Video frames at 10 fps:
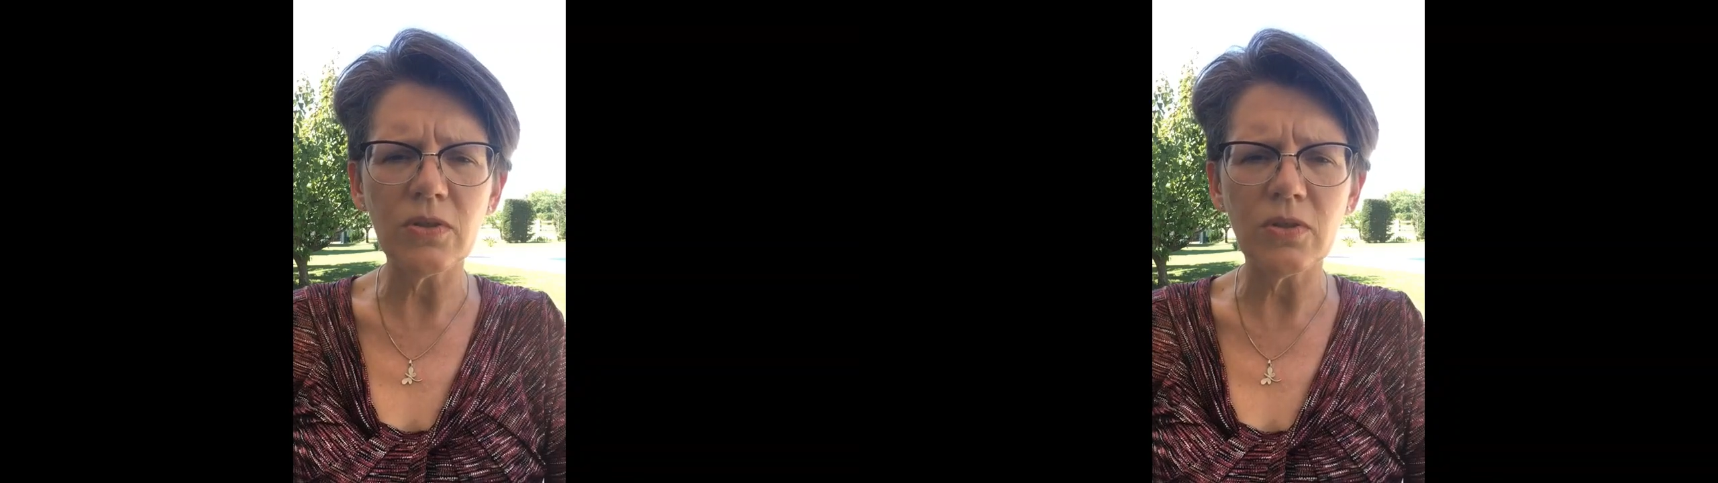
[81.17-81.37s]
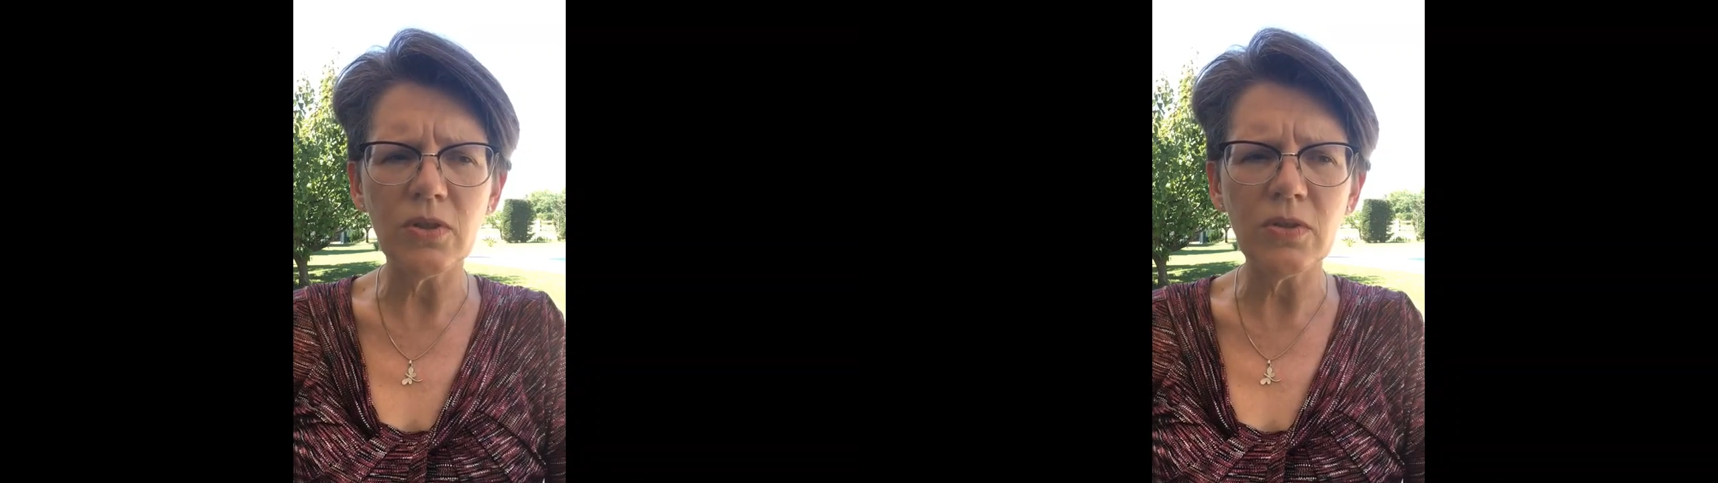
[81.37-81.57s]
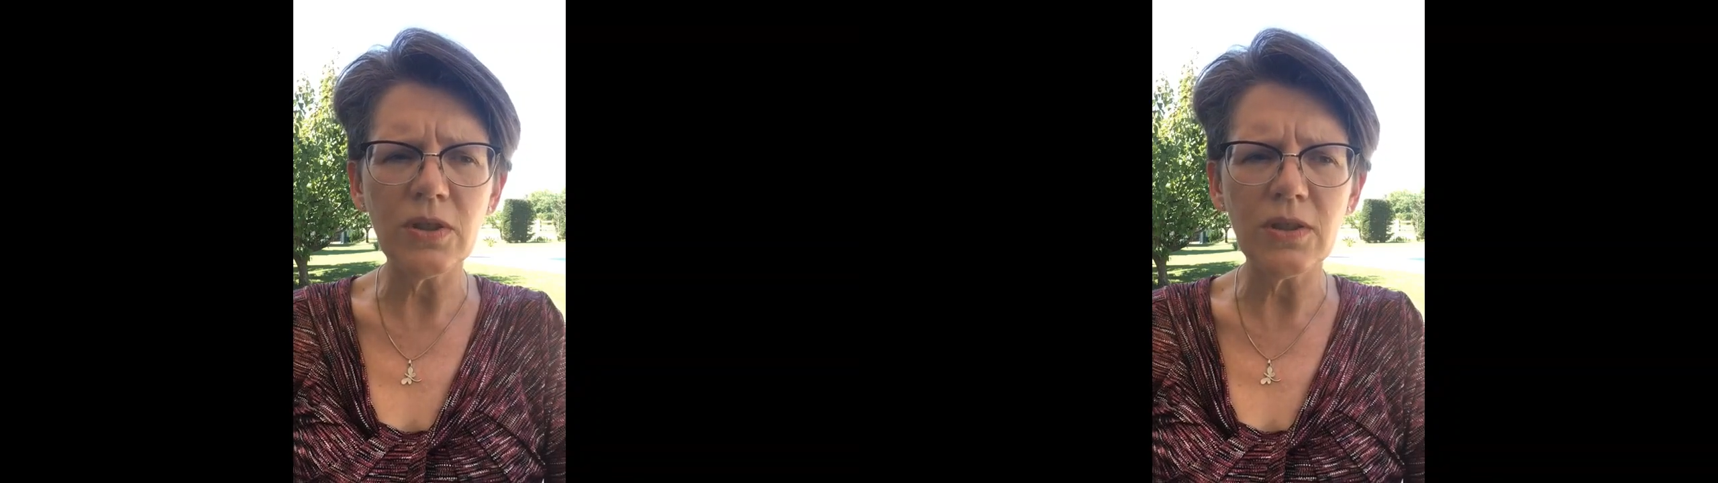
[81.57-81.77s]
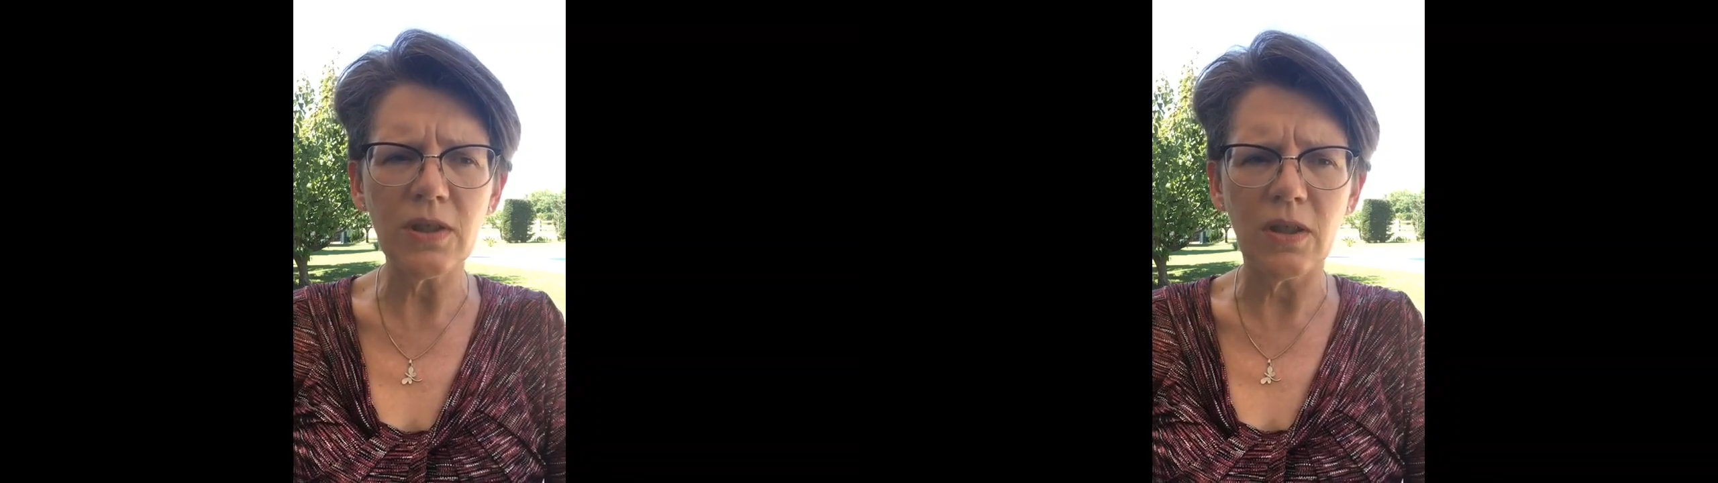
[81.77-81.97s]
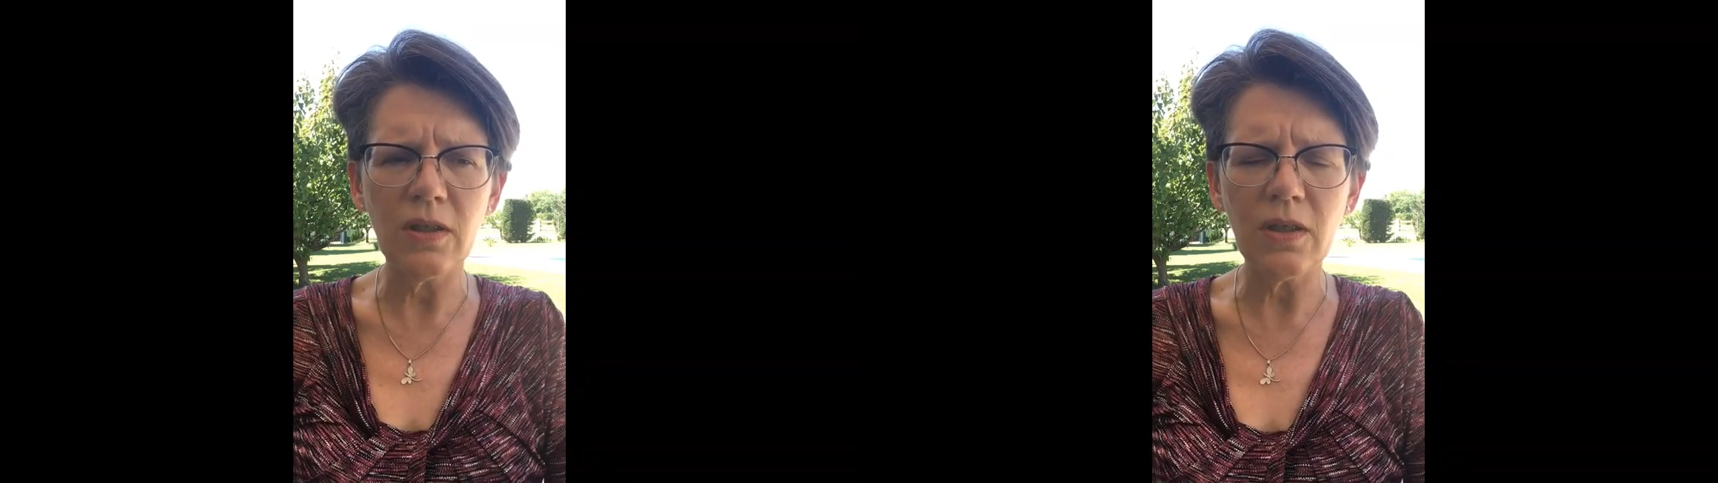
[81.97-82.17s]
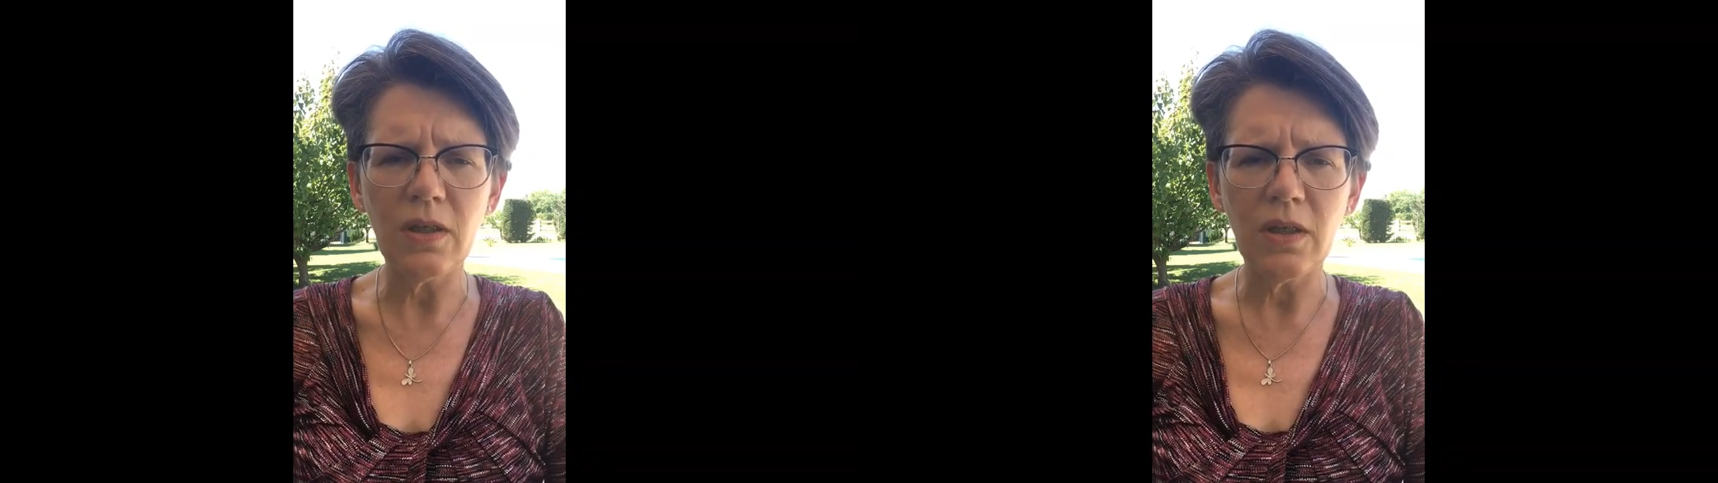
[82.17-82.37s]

on Unit 10,